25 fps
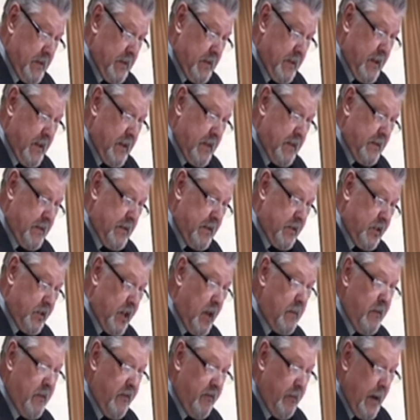that
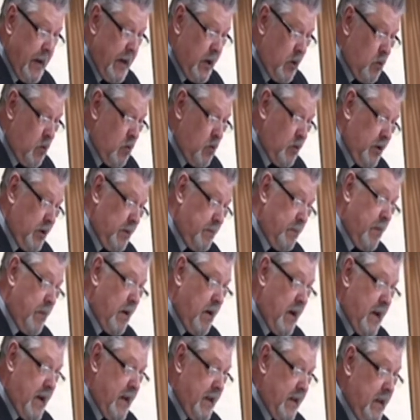some have been ordered
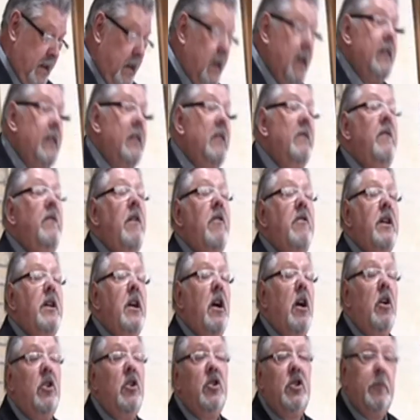by the
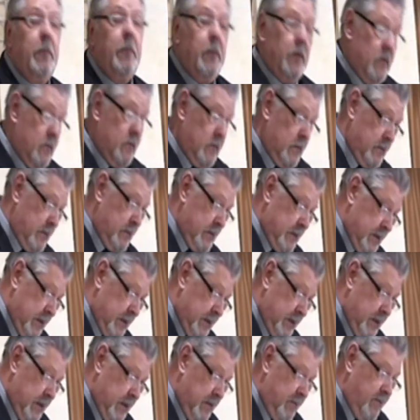very hospital
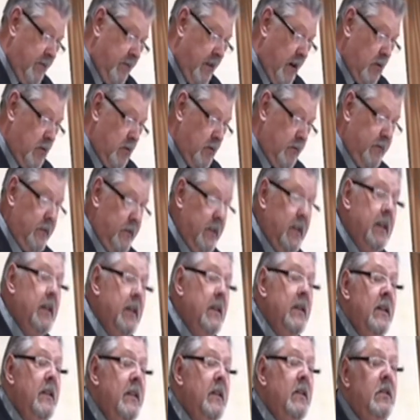involved
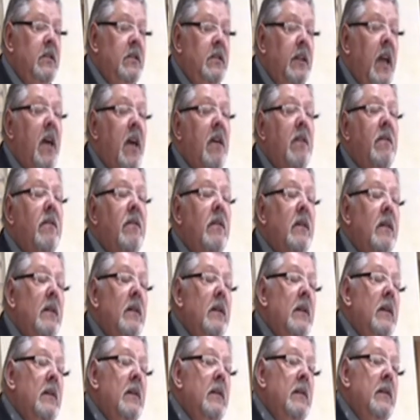in Lynn's death,
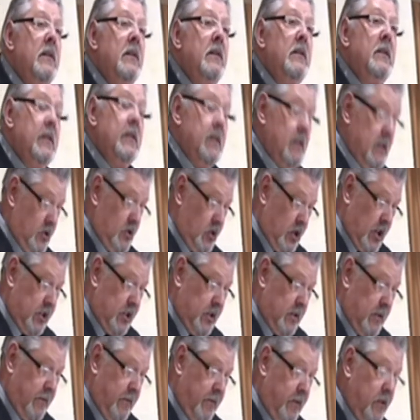
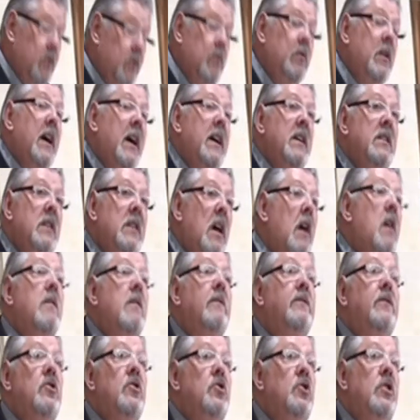just a few days
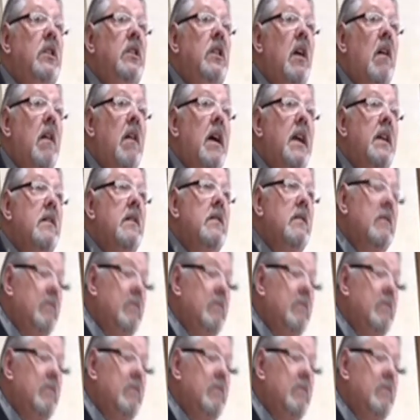after she died.